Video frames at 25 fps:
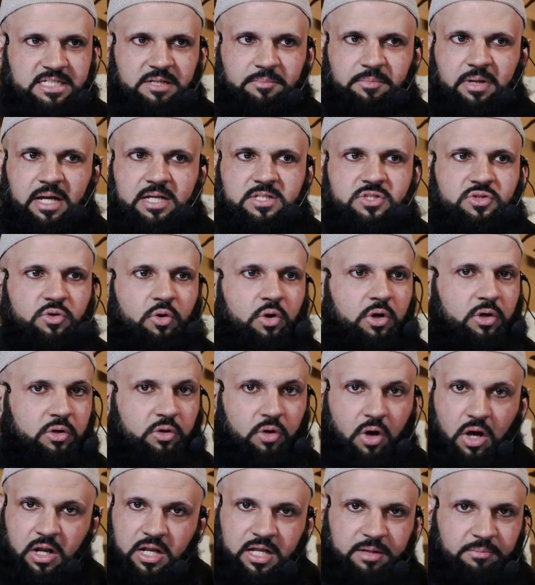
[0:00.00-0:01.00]
SMS or
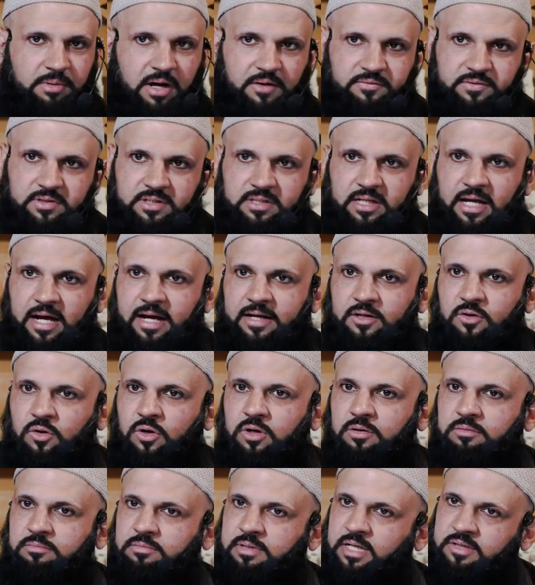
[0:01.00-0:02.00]
call him after that
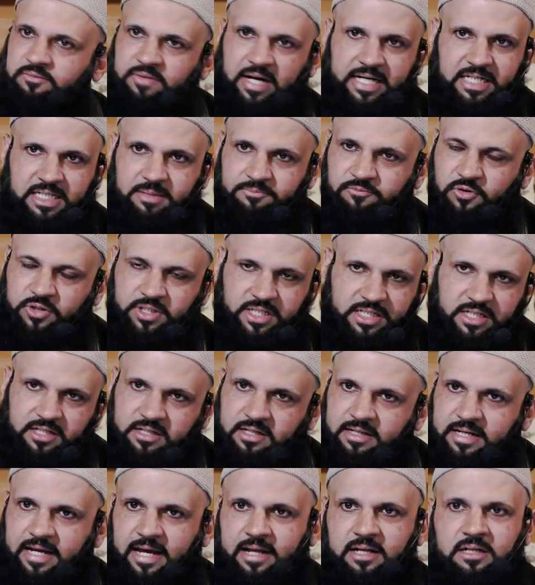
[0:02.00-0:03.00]
or invite him for dinner
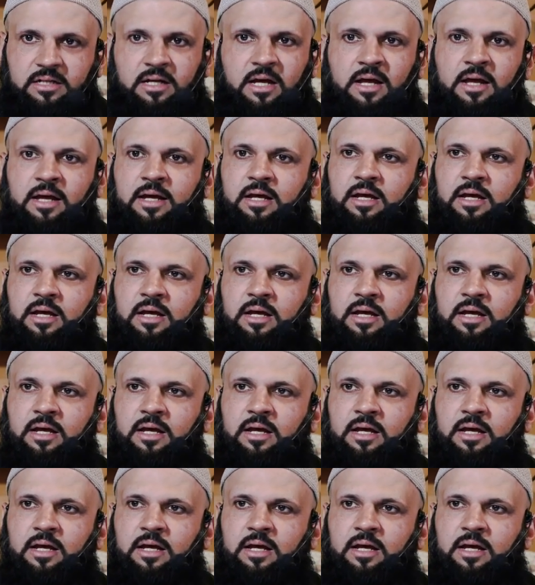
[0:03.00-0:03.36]
again